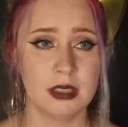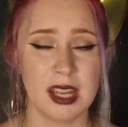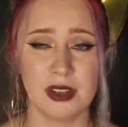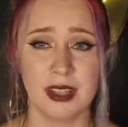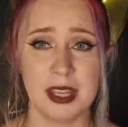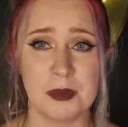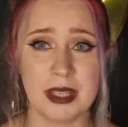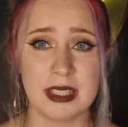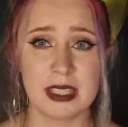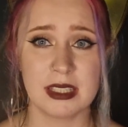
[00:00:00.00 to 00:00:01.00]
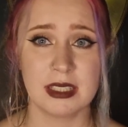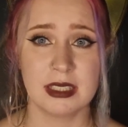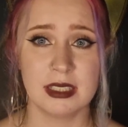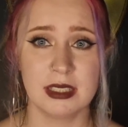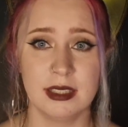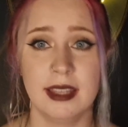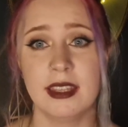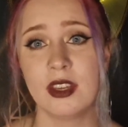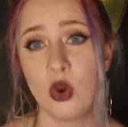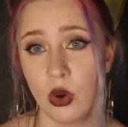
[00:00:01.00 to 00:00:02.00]
I don't like mice.
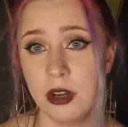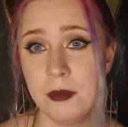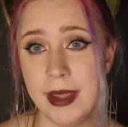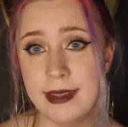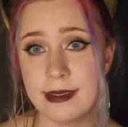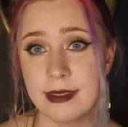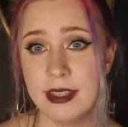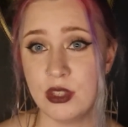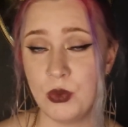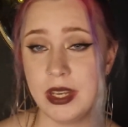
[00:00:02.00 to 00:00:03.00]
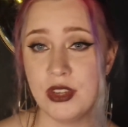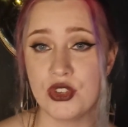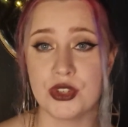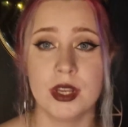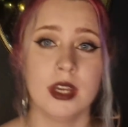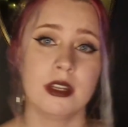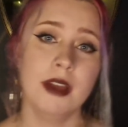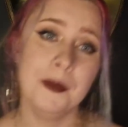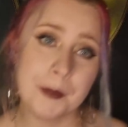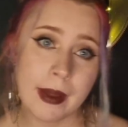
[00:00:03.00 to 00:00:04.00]
Like corn mice in Swedish,
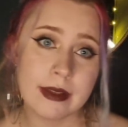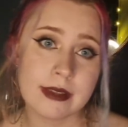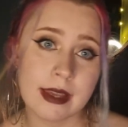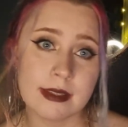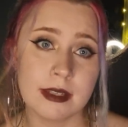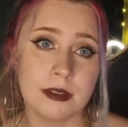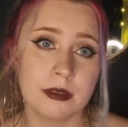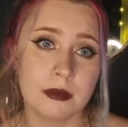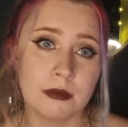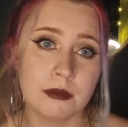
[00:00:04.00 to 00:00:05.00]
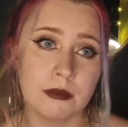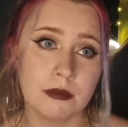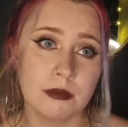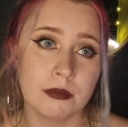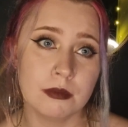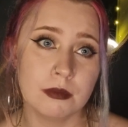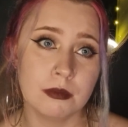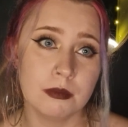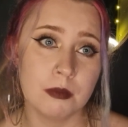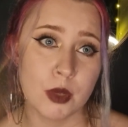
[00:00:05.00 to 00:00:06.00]
not mice as in
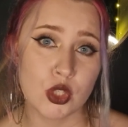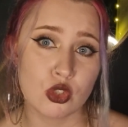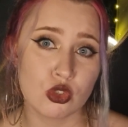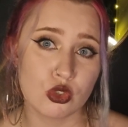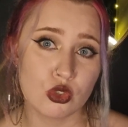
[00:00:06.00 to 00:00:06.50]
möss.